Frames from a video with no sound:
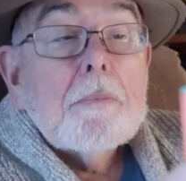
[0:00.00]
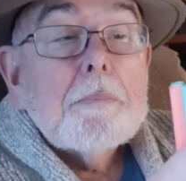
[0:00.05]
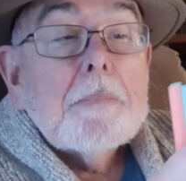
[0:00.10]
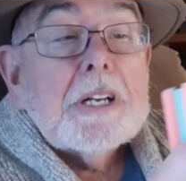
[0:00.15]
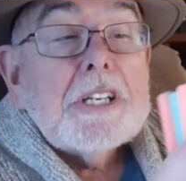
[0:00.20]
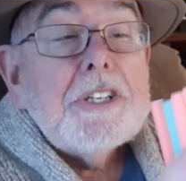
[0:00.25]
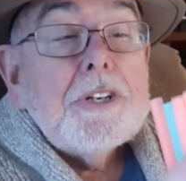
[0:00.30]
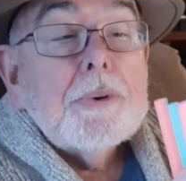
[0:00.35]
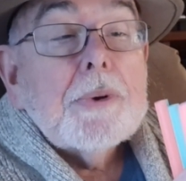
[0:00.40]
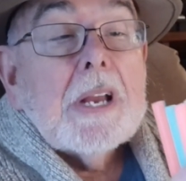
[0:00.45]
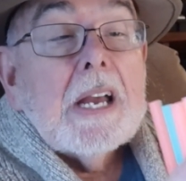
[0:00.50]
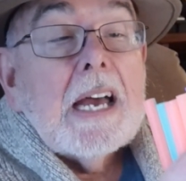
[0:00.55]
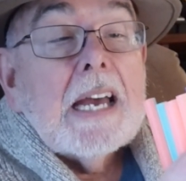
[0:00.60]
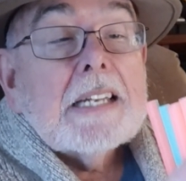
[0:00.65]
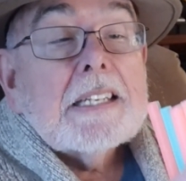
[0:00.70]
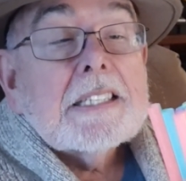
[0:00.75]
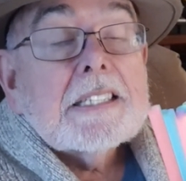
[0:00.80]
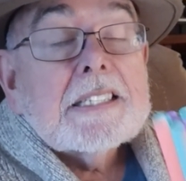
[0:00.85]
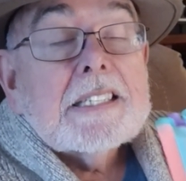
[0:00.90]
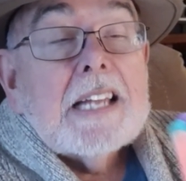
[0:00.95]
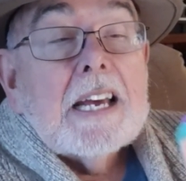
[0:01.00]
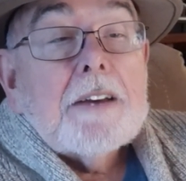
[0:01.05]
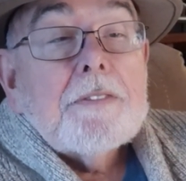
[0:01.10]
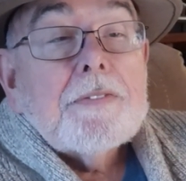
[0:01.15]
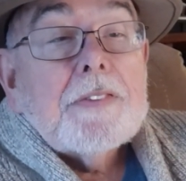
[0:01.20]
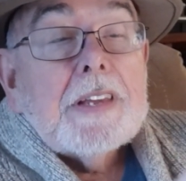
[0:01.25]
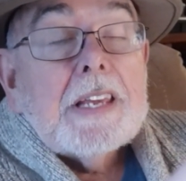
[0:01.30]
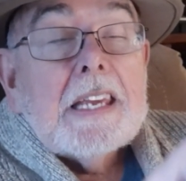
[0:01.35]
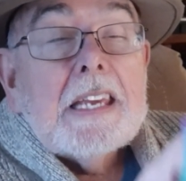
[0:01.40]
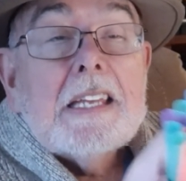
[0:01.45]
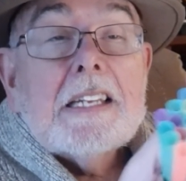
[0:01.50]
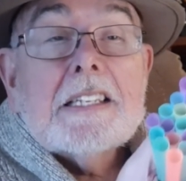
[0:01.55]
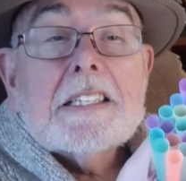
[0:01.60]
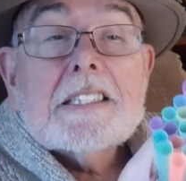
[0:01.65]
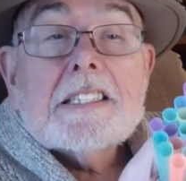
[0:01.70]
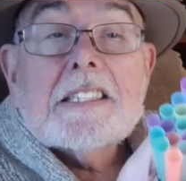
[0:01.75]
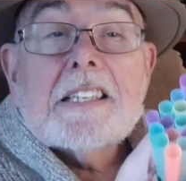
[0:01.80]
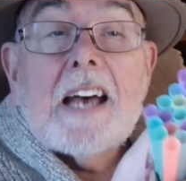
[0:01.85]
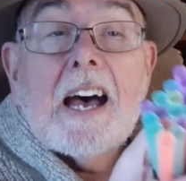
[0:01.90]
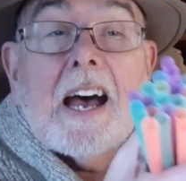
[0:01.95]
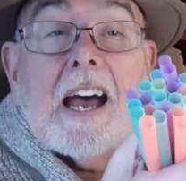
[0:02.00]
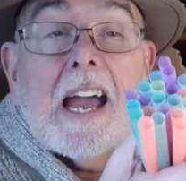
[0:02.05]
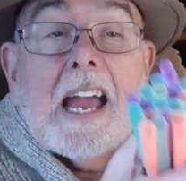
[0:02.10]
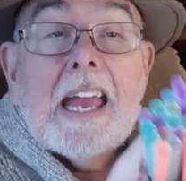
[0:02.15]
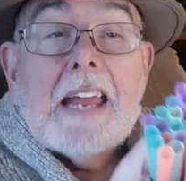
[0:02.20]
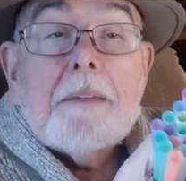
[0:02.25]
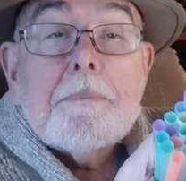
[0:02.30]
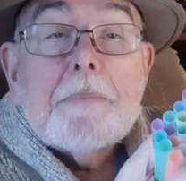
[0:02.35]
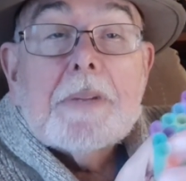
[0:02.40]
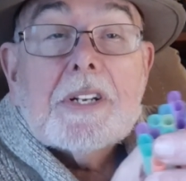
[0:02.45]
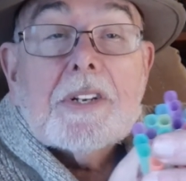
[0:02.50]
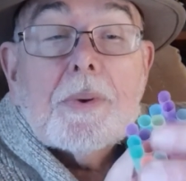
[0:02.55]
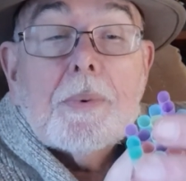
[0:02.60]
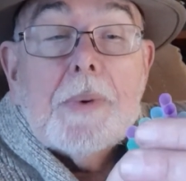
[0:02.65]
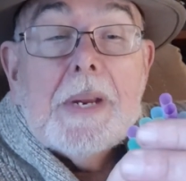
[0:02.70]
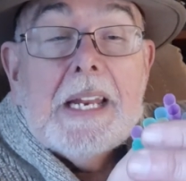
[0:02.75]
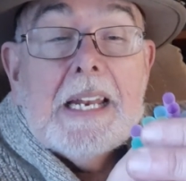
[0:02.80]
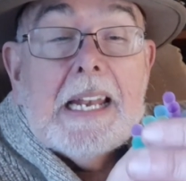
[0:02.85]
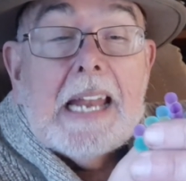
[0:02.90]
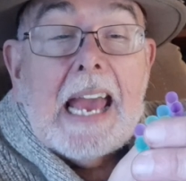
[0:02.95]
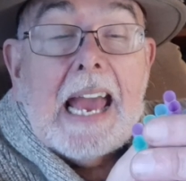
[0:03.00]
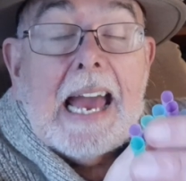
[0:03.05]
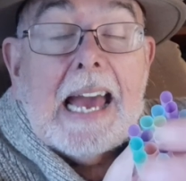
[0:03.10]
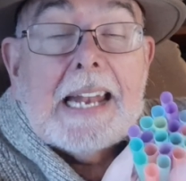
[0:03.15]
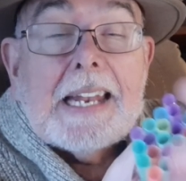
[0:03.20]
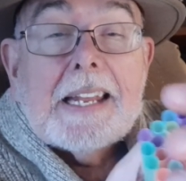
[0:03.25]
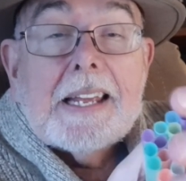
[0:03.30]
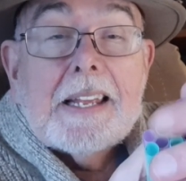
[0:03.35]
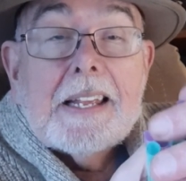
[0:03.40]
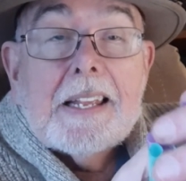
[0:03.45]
but you've got stuff inside between that.